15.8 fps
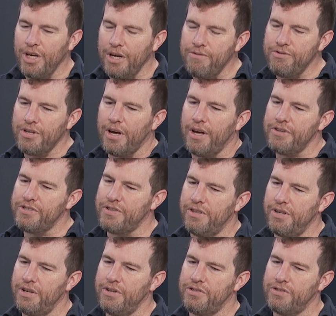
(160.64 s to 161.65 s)
gives us
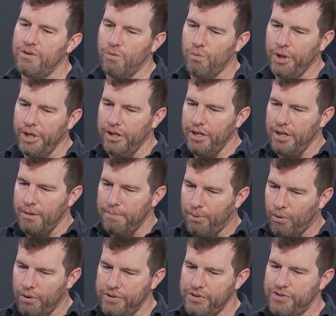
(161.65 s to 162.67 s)
this really
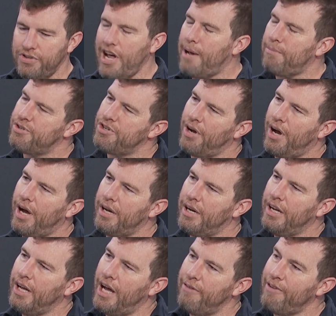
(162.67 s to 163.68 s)
important snapshot
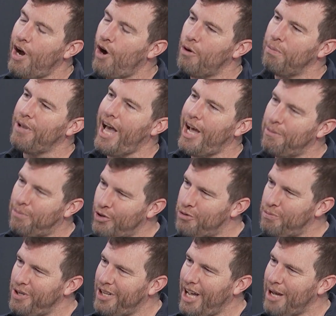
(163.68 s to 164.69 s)
of how a
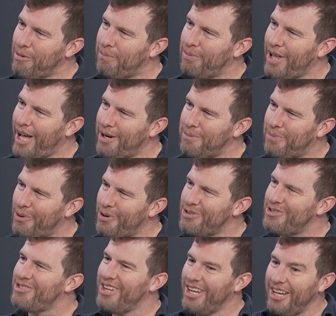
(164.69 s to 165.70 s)
platypus became a
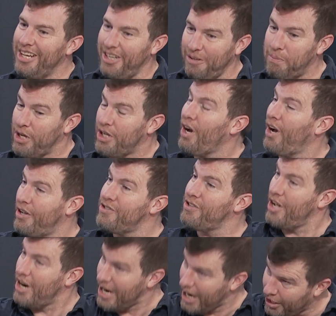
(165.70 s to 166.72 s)
platypus because
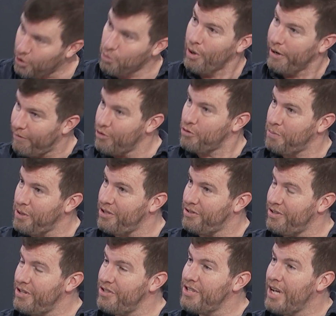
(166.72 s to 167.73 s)
another one of the
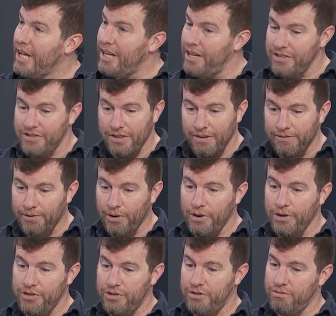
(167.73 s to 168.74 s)
species is the
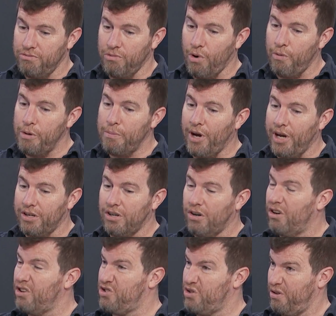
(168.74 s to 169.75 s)
first, what we might
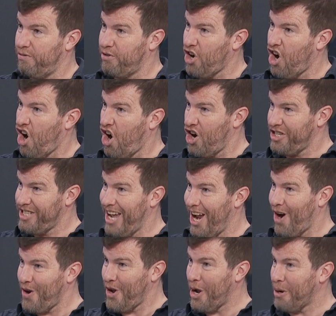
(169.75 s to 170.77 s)
call sort of card
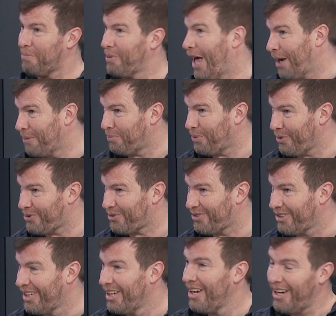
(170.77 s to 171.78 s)
carrying
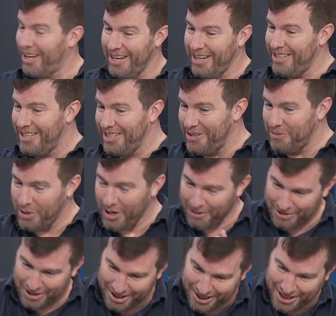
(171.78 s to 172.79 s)
platypus. Mm-hmm. And the, we
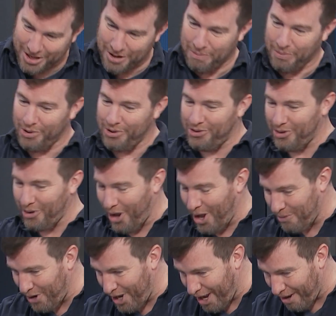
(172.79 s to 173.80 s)
have the echidnapus
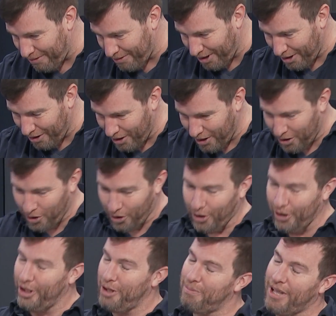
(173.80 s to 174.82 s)
and we have an
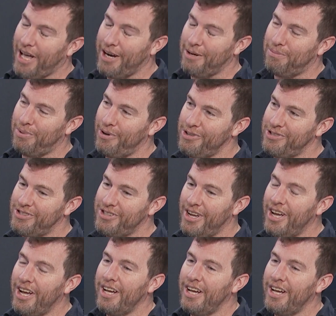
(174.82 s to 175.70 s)
early platypus